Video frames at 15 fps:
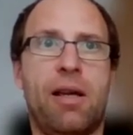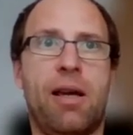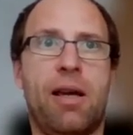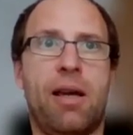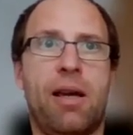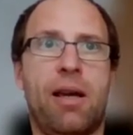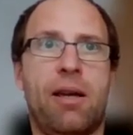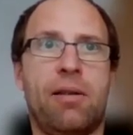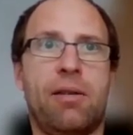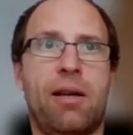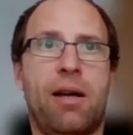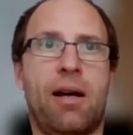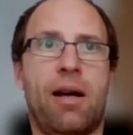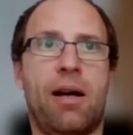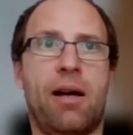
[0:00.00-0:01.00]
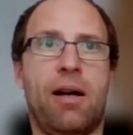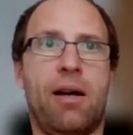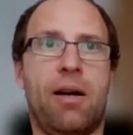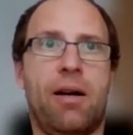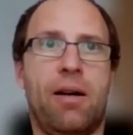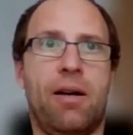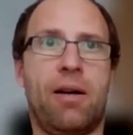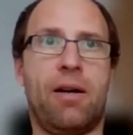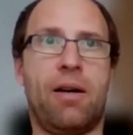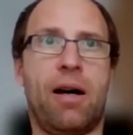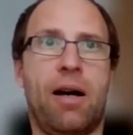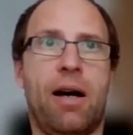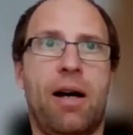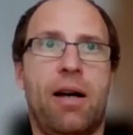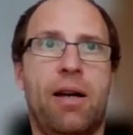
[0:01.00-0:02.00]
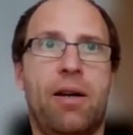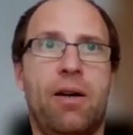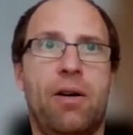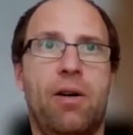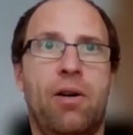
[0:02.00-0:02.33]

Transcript: and I